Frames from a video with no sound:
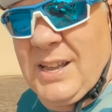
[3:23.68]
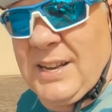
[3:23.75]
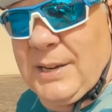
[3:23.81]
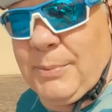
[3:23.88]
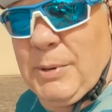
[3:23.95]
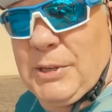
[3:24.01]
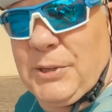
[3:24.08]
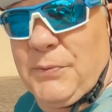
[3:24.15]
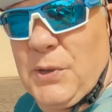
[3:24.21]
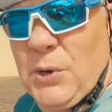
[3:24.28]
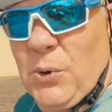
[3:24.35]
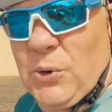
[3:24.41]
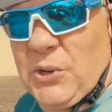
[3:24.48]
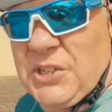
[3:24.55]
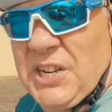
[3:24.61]
a little bit of
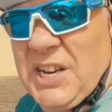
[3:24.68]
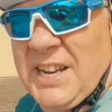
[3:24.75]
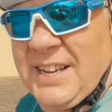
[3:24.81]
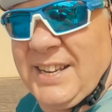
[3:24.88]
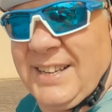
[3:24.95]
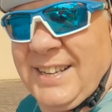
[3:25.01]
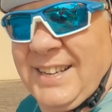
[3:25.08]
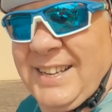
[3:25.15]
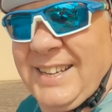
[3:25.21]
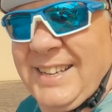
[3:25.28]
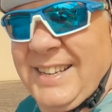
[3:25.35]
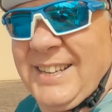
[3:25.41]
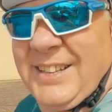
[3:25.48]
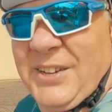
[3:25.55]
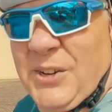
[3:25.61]
Yorkshire
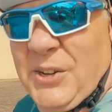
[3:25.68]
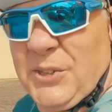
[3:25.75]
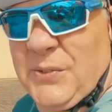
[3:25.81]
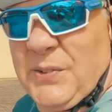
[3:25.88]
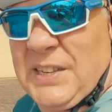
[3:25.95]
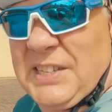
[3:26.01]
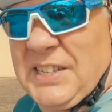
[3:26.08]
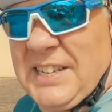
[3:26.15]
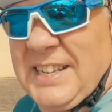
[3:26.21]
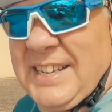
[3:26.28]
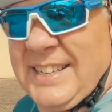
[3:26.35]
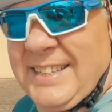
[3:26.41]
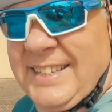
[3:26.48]
in the heart of Italy.